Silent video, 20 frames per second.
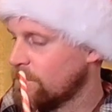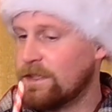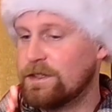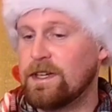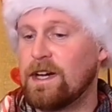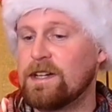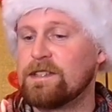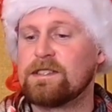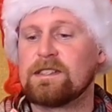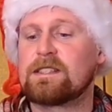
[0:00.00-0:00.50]

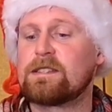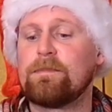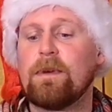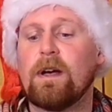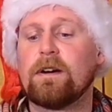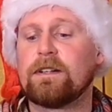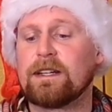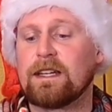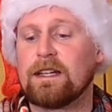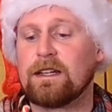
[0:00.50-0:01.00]
Doesn't
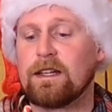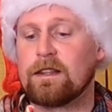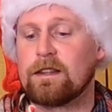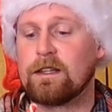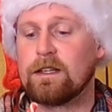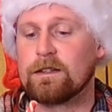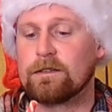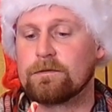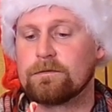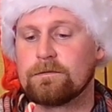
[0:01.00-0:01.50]
smell like
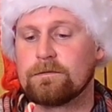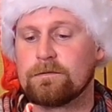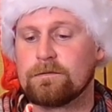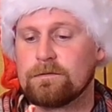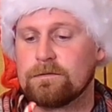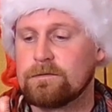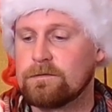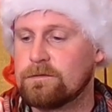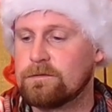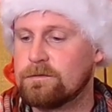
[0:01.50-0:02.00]
anything.
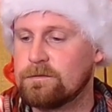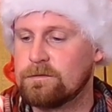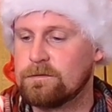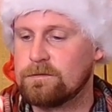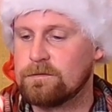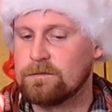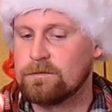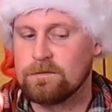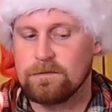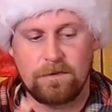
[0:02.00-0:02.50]

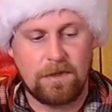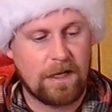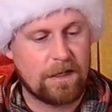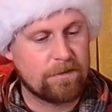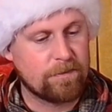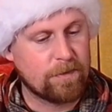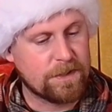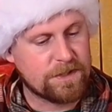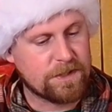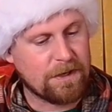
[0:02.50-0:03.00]

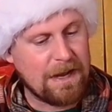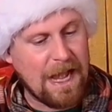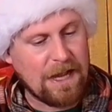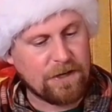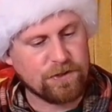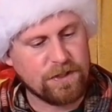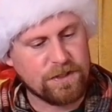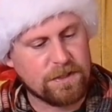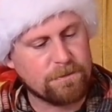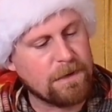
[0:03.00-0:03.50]
Was there
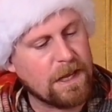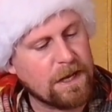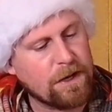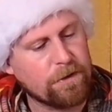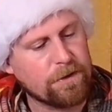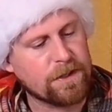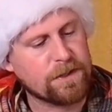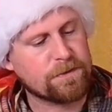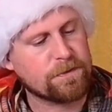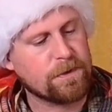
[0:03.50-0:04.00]
actually
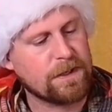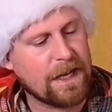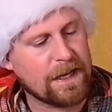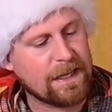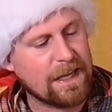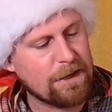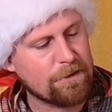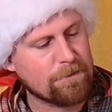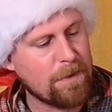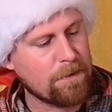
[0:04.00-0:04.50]
tomato in this one? I
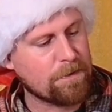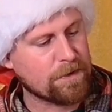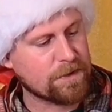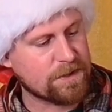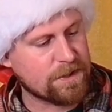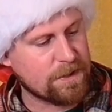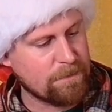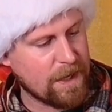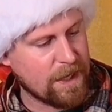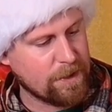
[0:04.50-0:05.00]
can't remember if
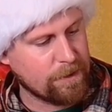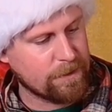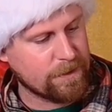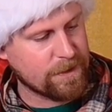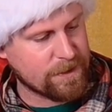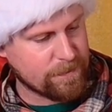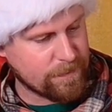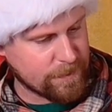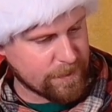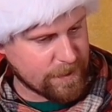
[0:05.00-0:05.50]
there's tomato in
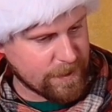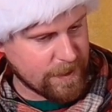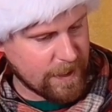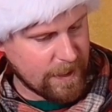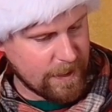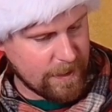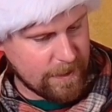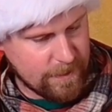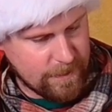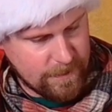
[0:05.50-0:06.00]
this one or
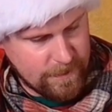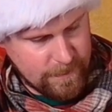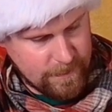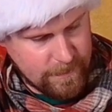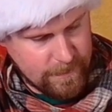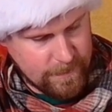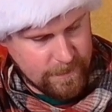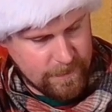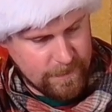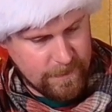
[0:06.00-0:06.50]
not.
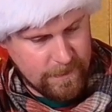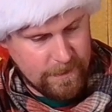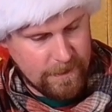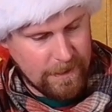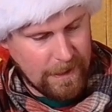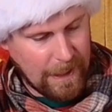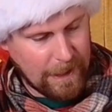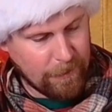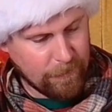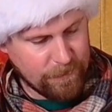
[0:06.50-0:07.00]

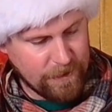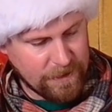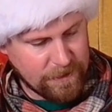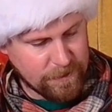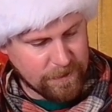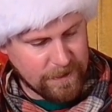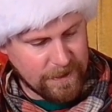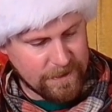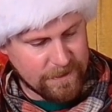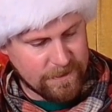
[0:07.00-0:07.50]
I don't think
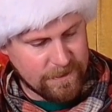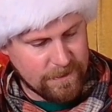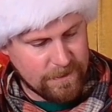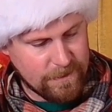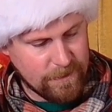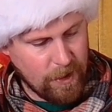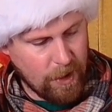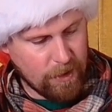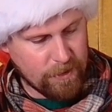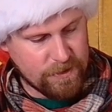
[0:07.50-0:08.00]
there is.
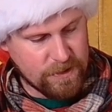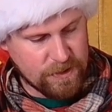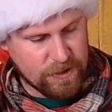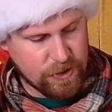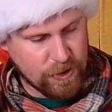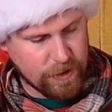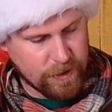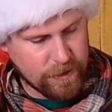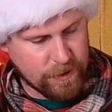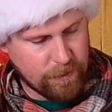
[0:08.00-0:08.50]
No, it's just
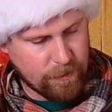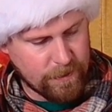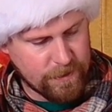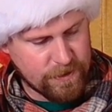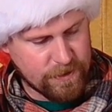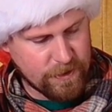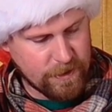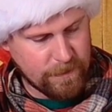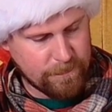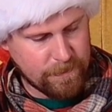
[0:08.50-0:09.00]
sugar, corn
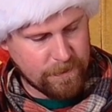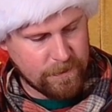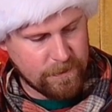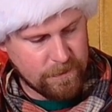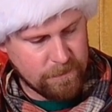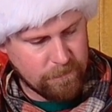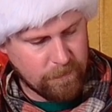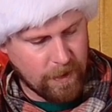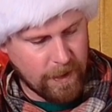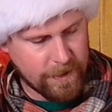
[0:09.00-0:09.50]
syrup,
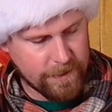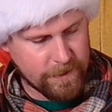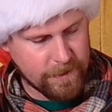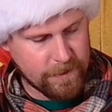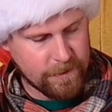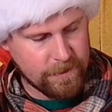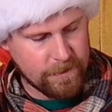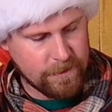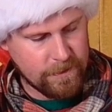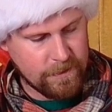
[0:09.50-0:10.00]

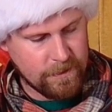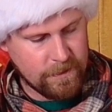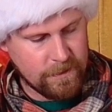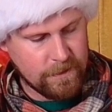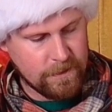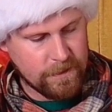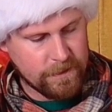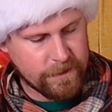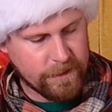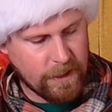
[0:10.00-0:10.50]
water,
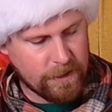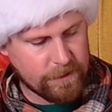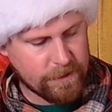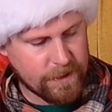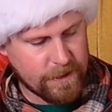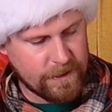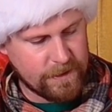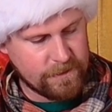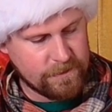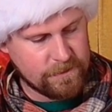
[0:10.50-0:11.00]

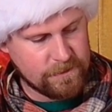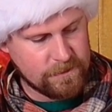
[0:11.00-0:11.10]
coloring.